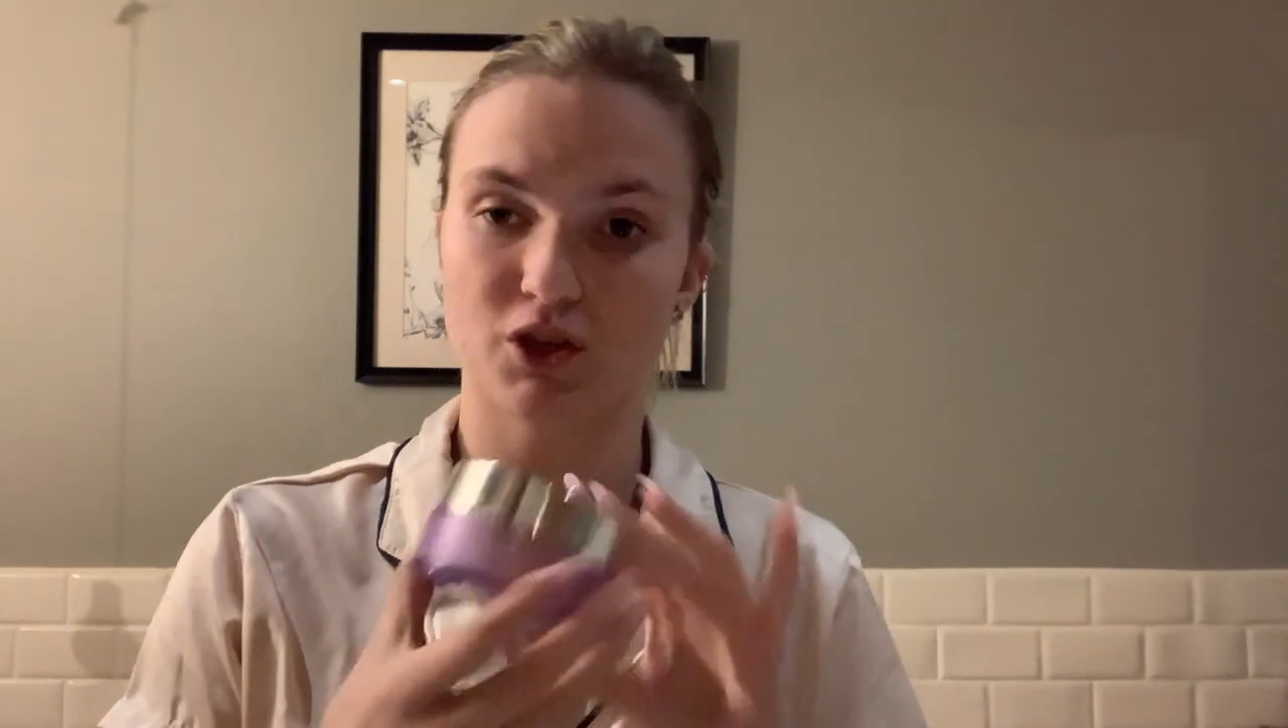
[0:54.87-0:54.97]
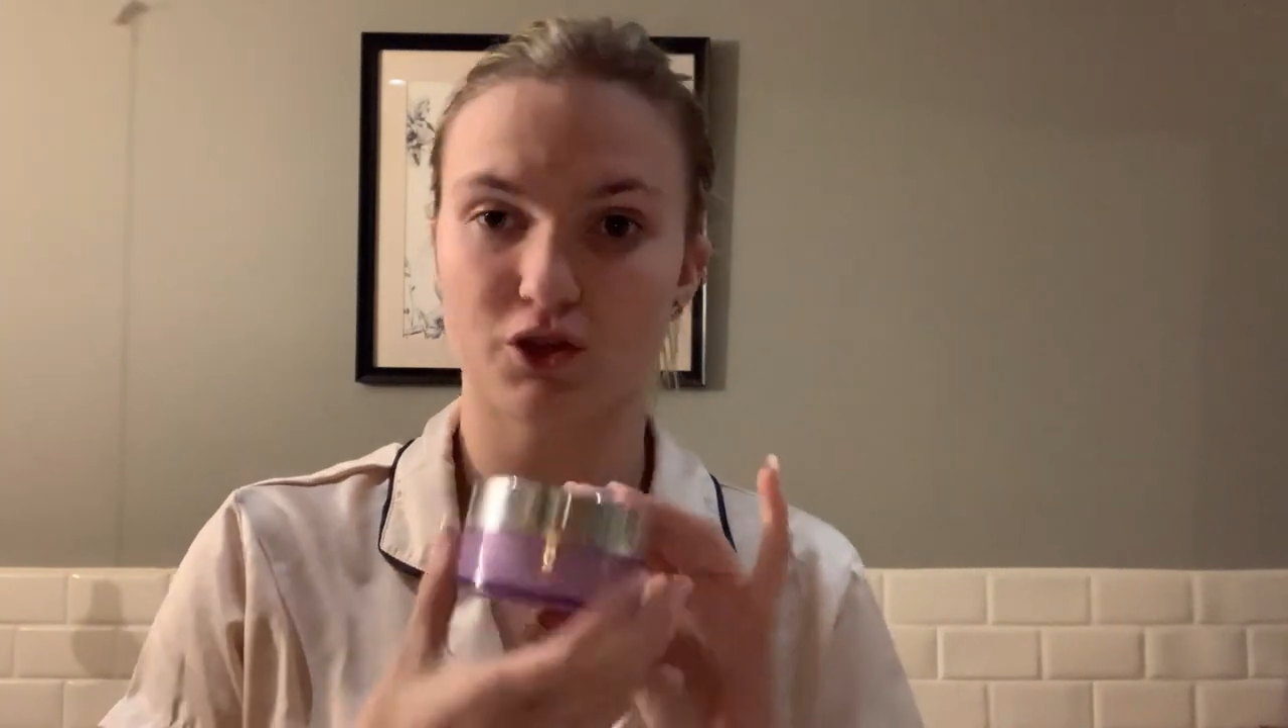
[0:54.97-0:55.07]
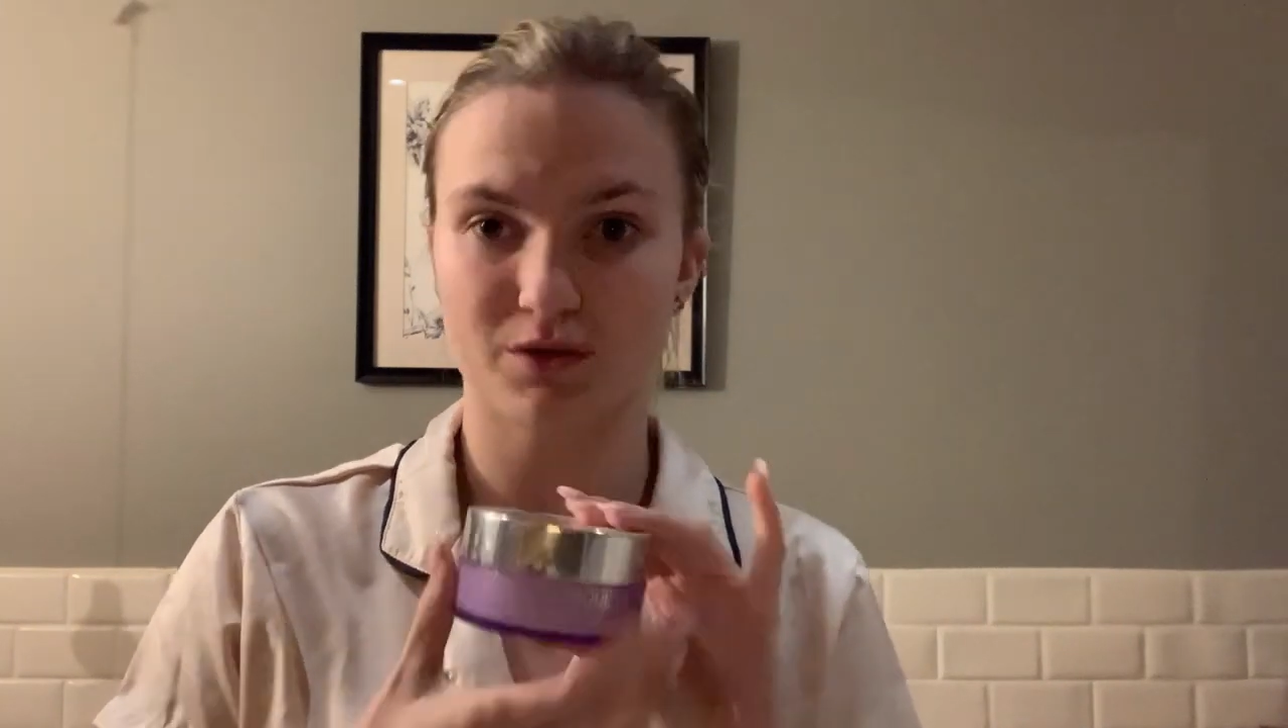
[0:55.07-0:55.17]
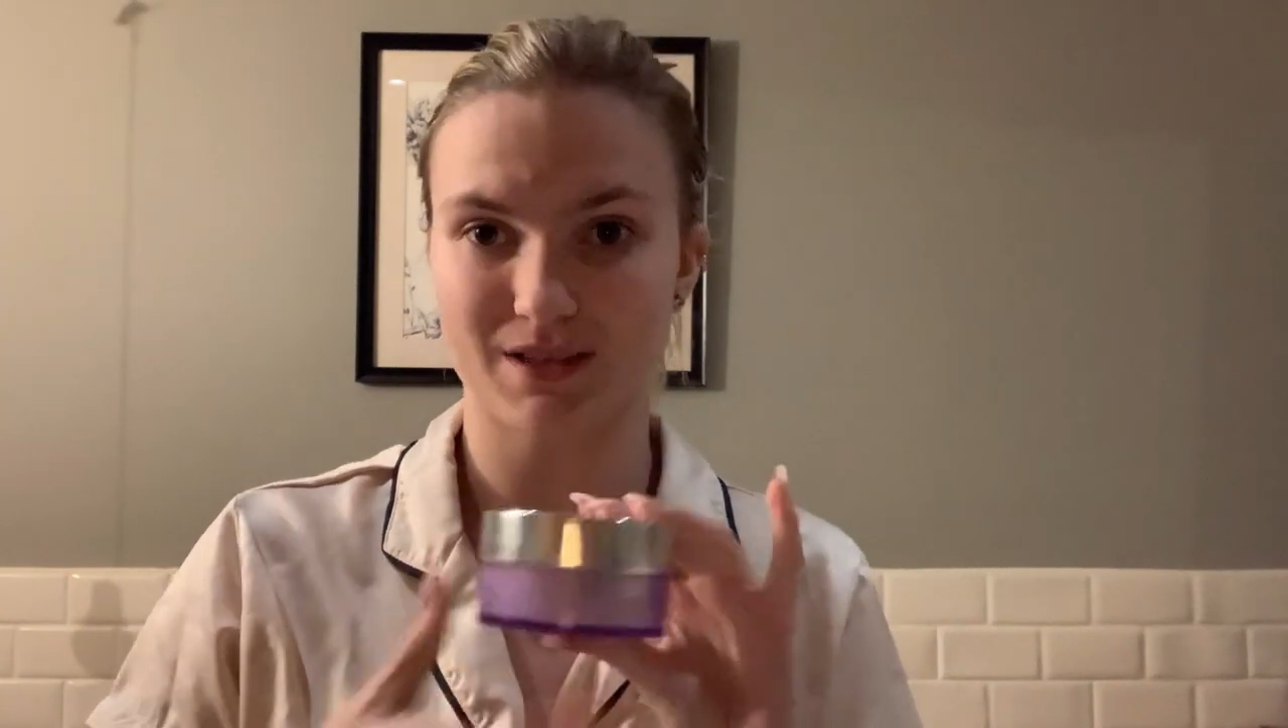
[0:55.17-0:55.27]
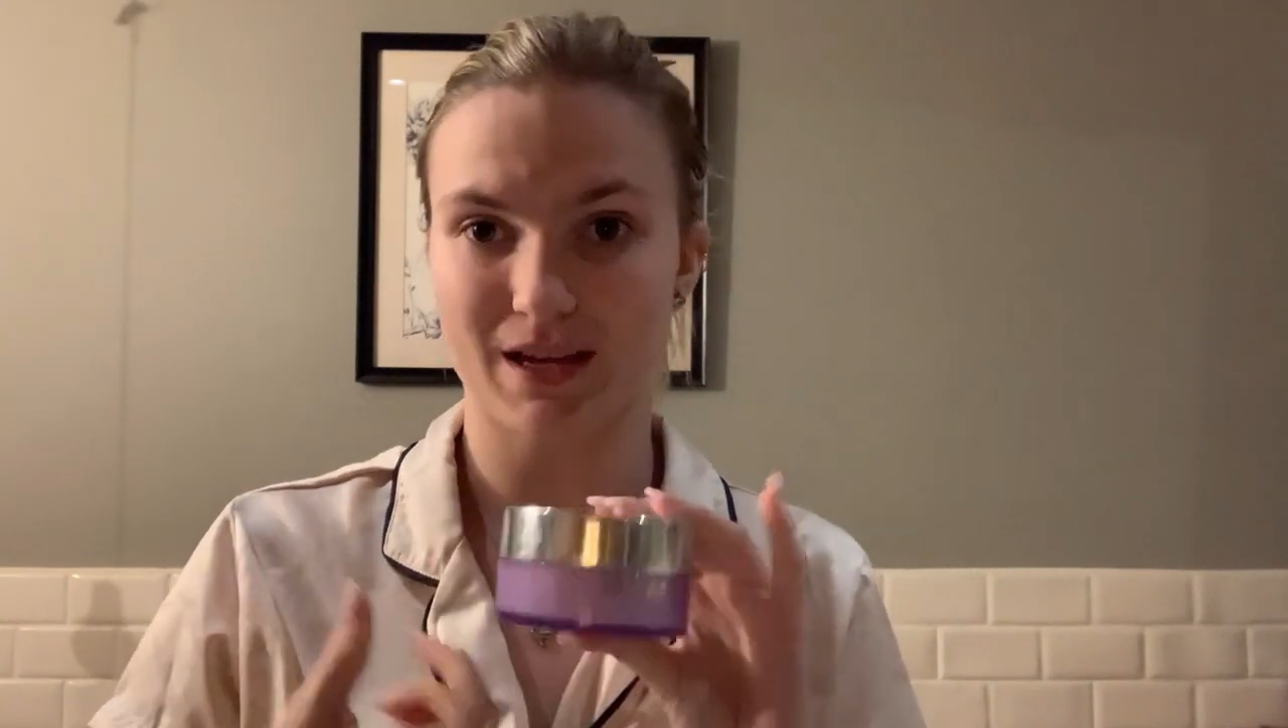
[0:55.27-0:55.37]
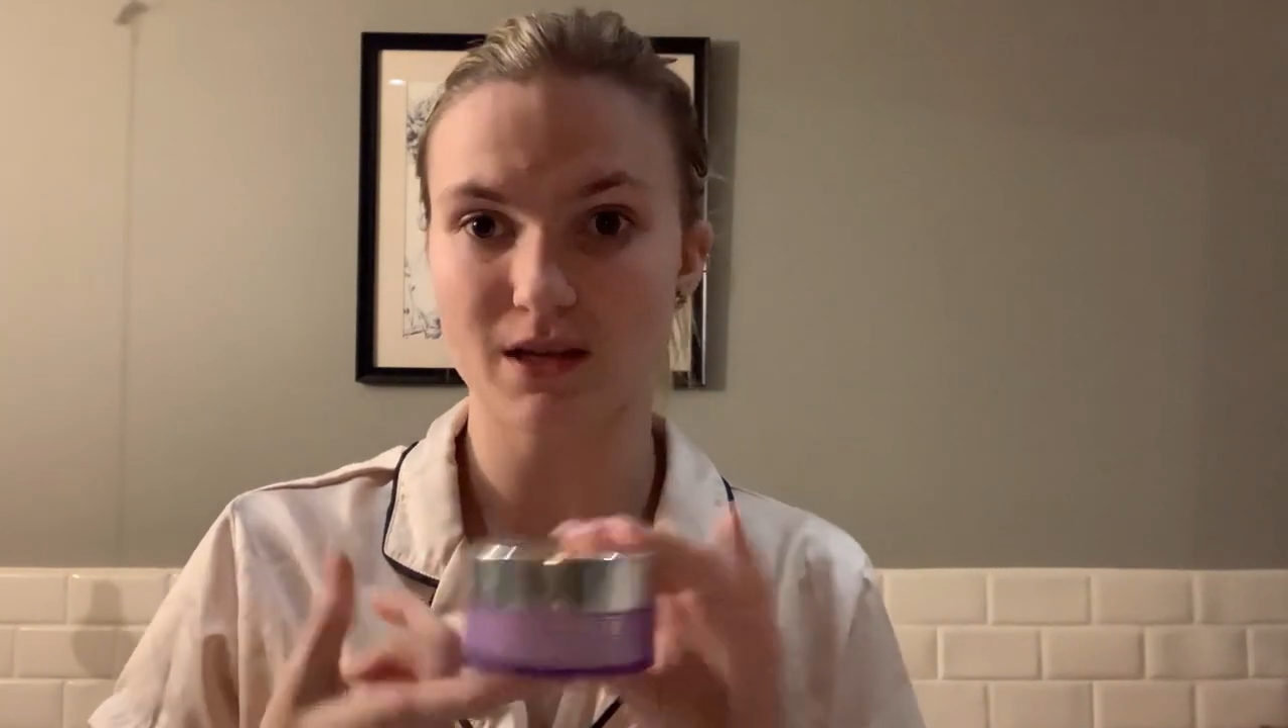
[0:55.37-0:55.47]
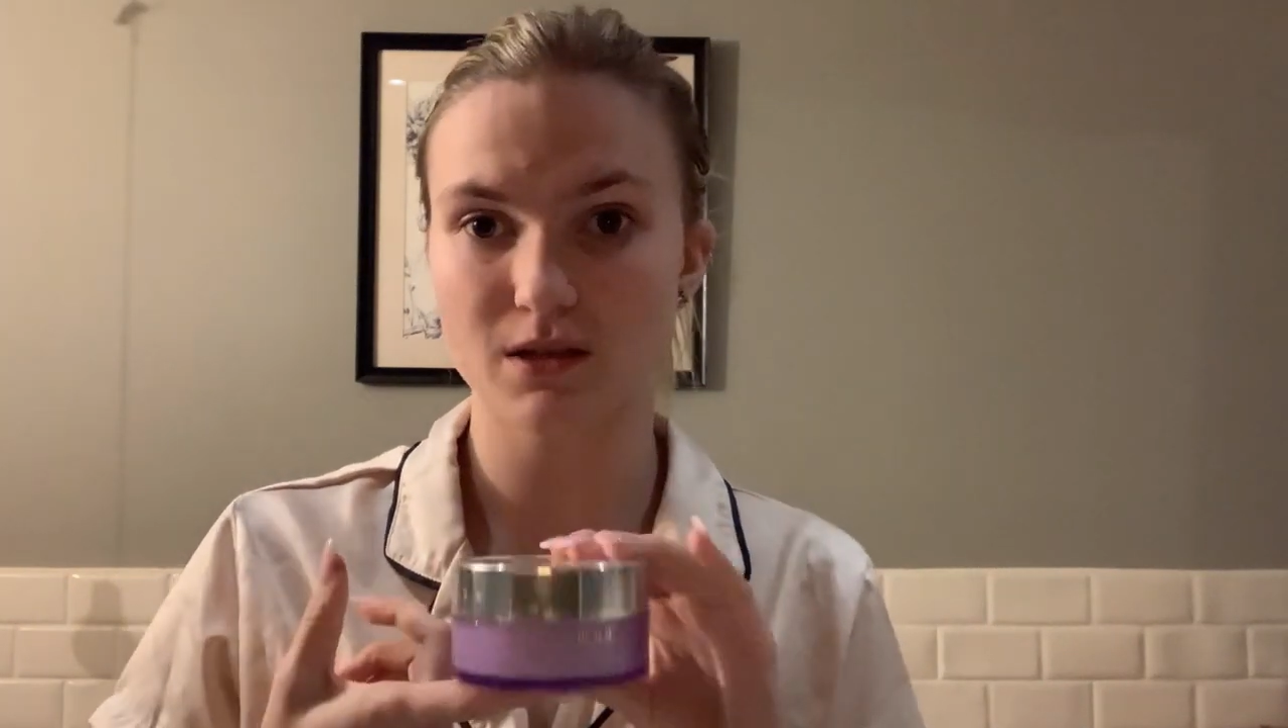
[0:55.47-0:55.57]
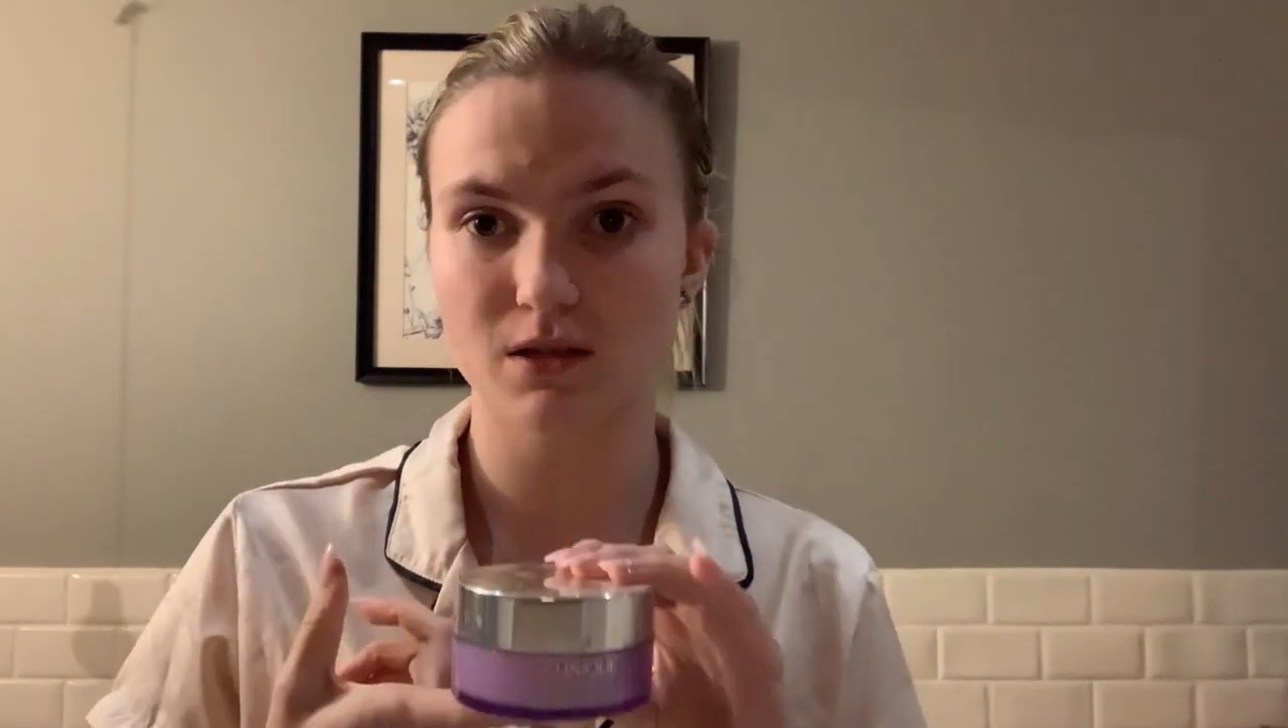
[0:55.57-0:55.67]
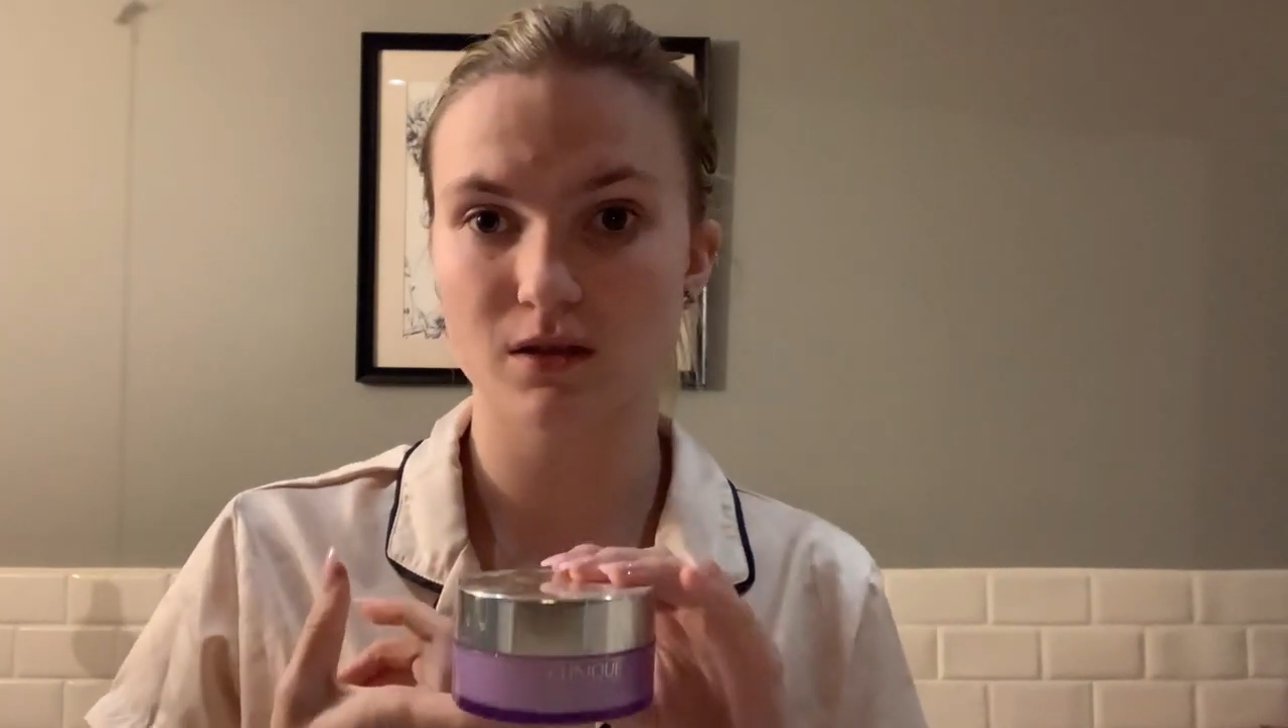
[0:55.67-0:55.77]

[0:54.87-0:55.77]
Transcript: use this.